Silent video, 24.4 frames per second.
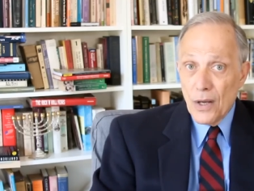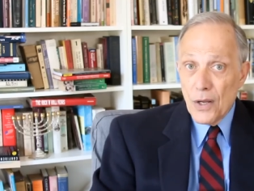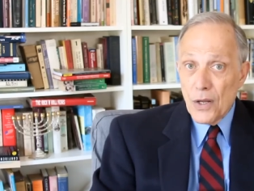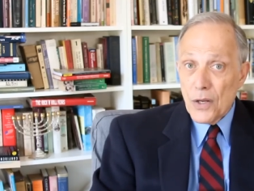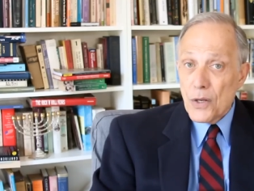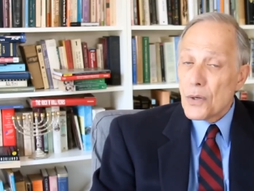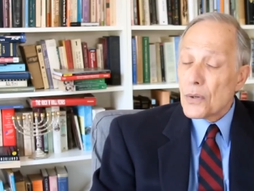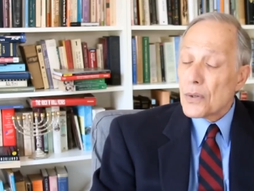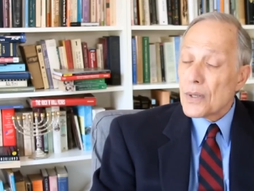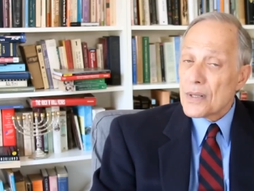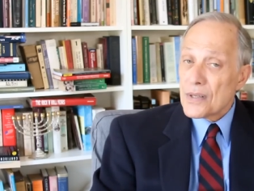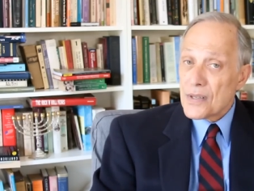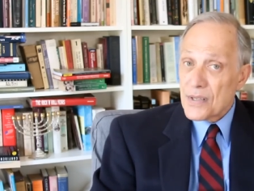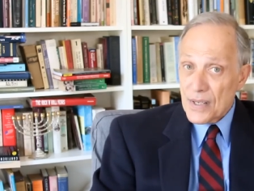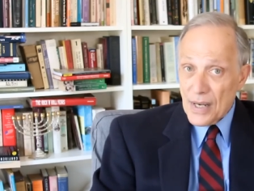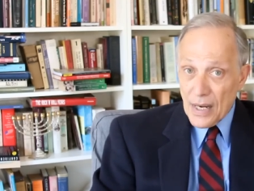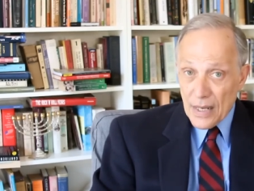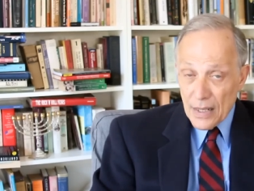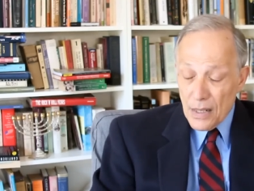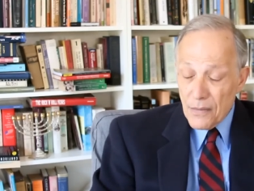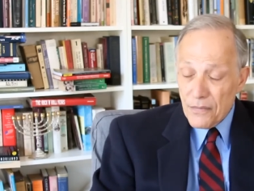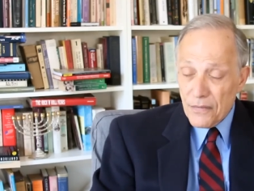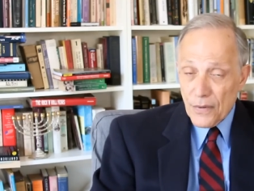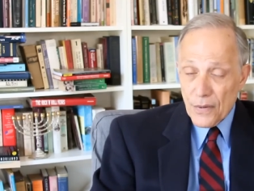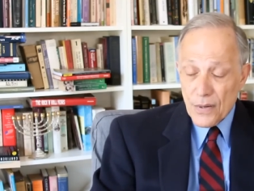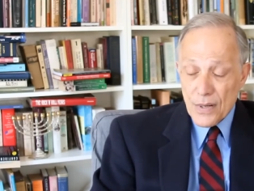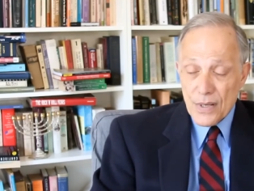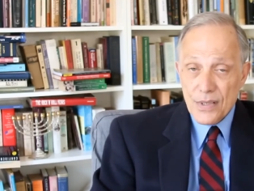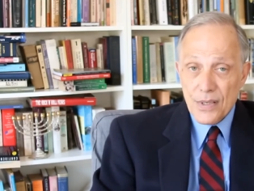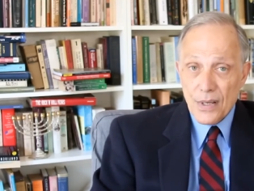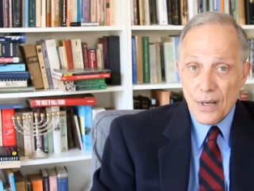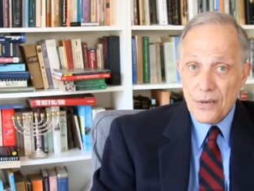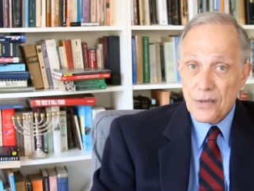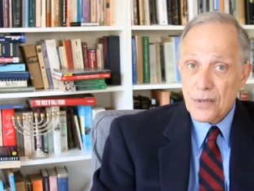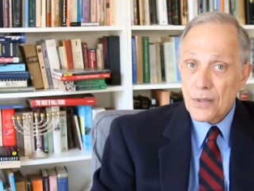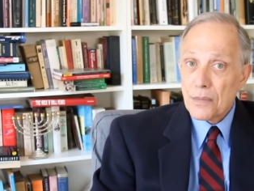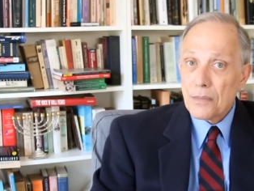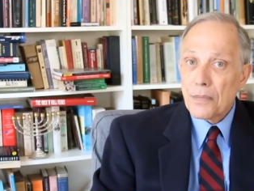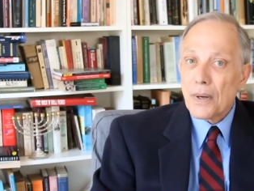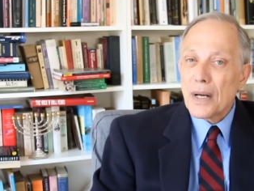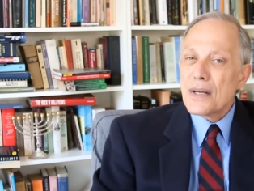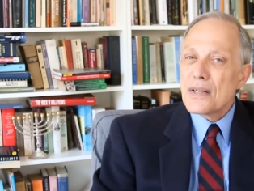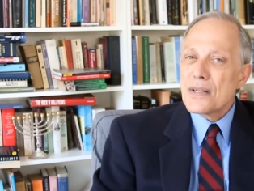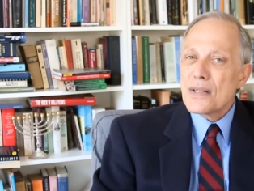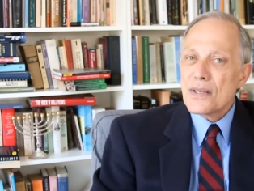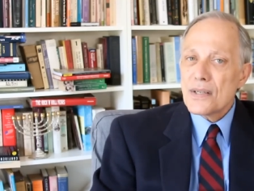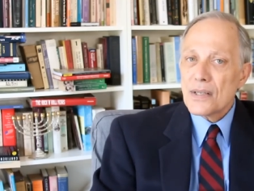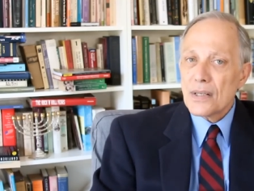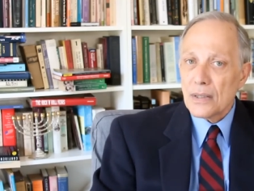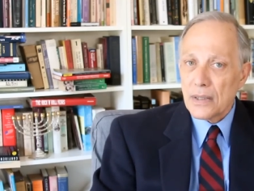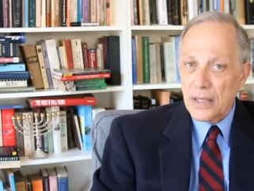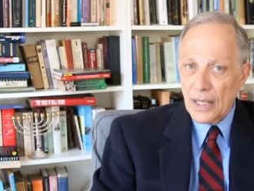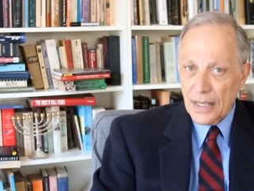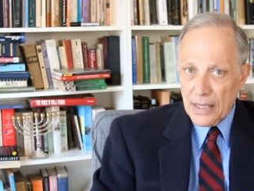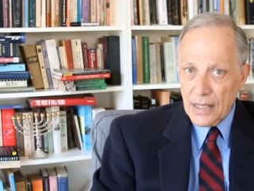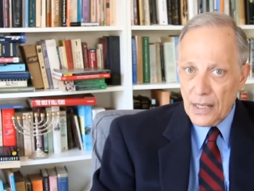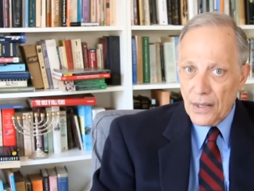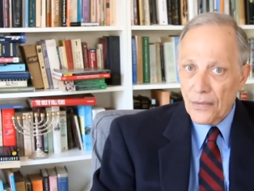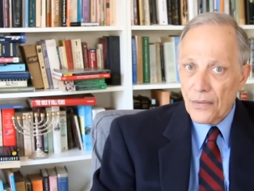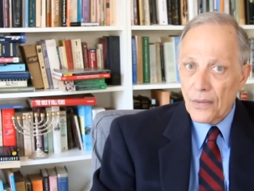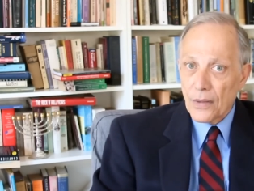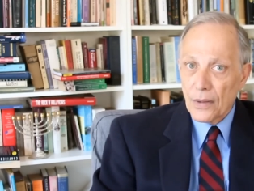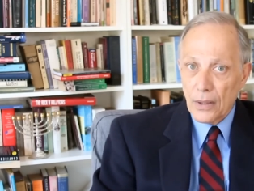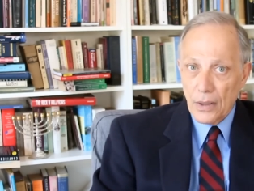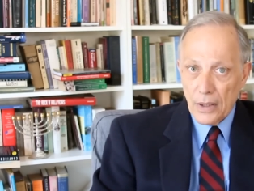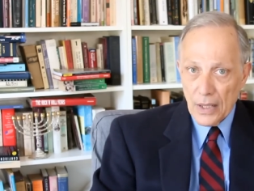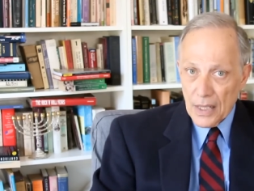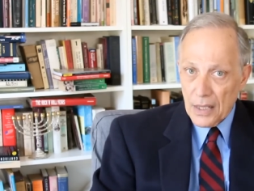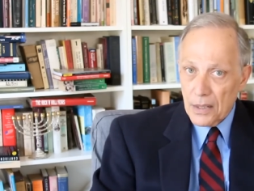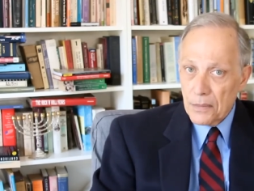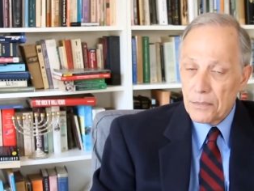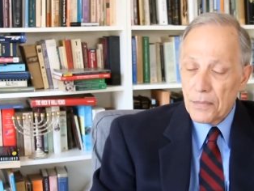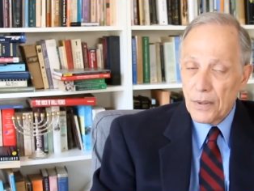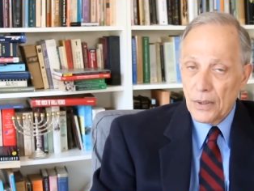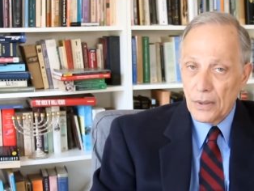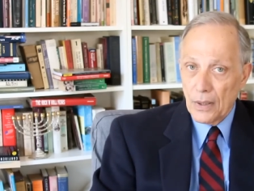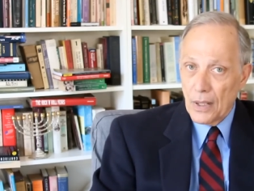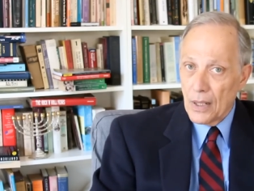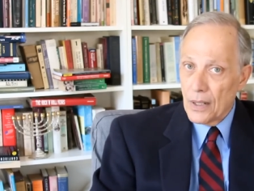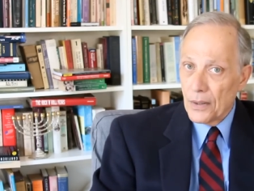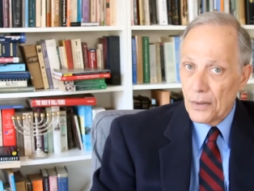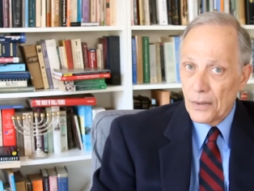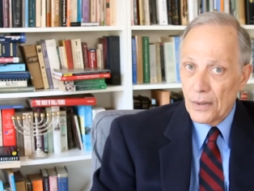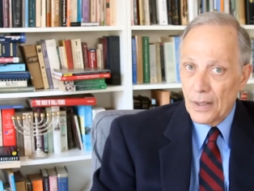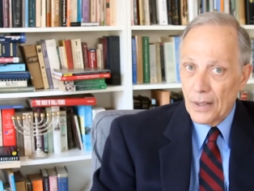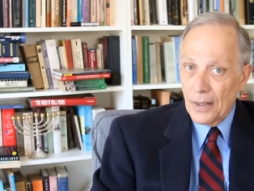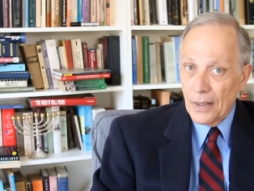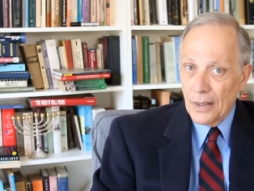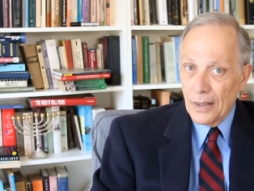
You can sign up for a session by just clicking the link below.